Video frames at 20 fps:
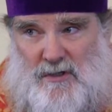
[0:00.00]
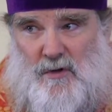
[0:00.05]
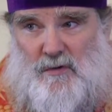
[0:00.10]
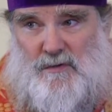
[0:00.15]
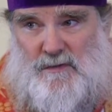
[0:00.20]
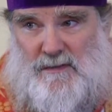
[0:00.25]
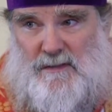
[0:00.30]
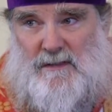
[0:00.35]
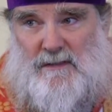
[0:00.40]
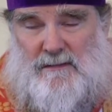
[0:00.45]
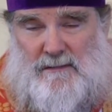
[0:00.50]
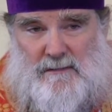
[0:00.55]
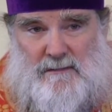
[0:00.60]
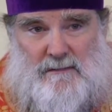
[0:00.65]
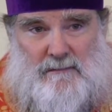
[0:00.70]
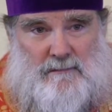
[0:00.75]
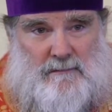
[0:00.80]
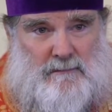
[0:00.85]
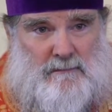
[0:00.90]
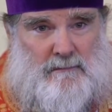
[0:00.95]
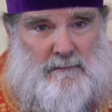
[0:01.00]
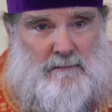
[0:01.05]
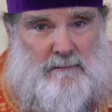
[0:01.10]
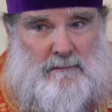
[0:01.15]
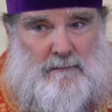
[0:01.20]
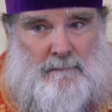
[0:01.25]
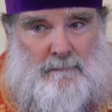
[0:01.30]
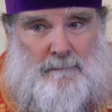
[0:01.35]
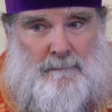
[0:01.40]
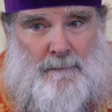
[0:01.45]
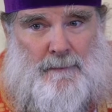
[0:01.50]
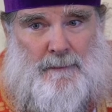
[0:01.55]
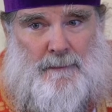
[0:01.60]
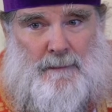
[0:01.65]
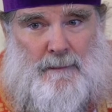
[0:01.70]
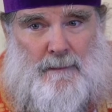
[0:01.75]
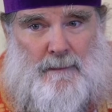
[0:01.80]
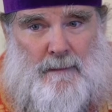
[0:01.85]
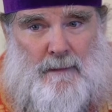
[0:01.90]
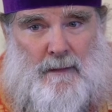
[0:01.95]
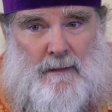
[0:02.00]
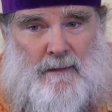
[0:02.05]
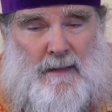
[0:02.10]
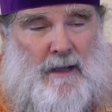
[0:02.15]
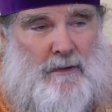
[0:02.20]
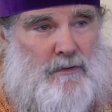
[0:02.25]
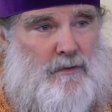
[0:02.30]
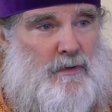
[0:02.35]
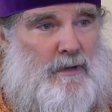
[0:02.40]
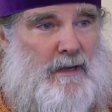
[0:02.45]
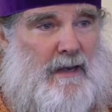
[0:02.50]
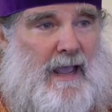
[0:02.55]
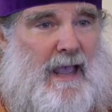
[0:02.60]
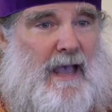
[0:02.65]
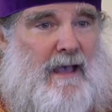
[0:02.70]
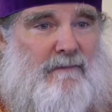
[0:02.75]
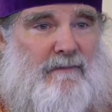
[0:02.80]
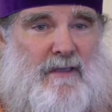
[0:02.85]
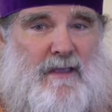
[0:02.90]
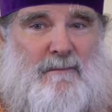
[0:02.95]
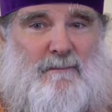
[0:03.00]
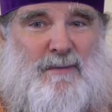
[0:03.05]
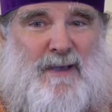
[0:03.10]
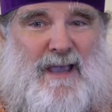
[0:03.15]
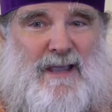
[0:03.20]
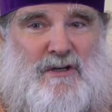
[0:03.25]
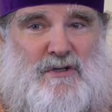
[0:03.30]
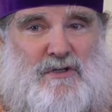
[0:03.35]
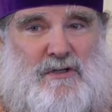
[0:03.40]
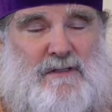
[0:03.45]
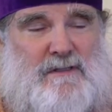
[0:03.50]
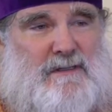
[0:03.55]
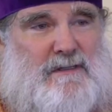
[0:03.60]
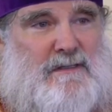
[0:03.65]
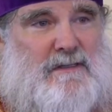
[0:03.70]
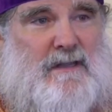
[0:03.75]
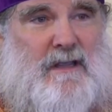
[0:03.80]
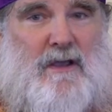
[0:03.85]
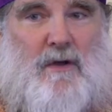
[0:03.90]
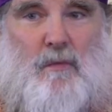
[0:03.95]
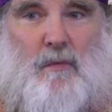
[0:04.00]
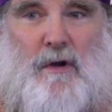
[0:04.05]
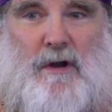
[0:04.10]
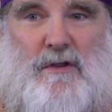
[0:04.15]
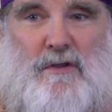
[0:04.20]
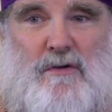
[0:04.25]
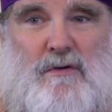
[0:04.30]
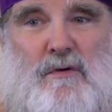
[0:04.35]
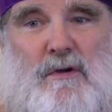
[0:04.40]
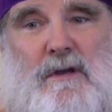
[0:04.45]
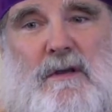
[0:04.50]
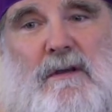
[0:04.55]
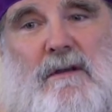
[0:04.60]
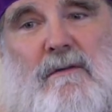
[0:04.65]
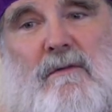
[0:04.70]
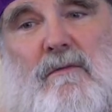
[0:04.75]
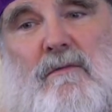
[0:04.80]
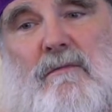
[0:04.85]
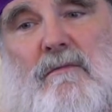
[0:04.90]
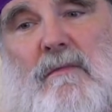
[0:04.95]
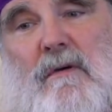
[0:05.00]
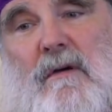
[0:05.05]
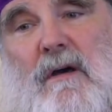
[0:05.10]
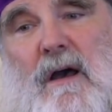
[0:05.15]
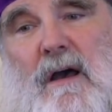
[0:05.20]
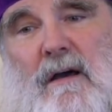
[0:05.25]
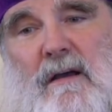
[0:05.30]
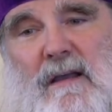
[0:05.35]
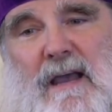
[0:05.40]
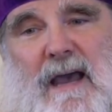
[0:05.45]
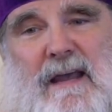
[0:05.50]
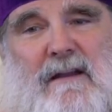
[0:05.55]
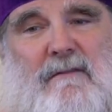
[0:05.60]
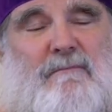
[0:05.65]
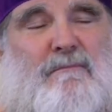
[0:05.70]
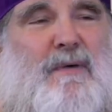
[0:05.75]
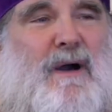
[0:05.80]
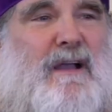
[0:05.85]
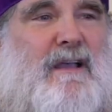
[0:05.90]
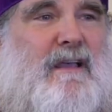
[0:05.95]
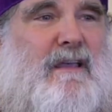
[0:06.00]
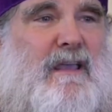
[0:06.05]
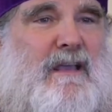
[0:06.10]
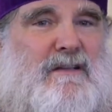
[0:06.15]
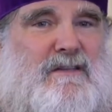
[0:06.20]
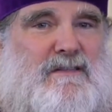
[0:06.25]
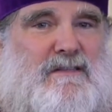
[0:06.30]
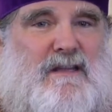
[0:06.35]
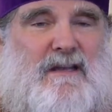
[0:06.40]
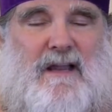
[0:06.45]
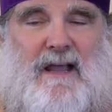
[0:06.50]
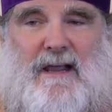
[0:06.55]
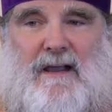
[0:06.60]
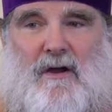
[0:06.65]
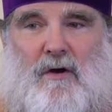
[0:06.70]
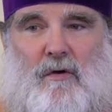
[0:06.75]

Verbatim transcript: knows this. Now, you can have impatience where you uh, kind of buck against it like a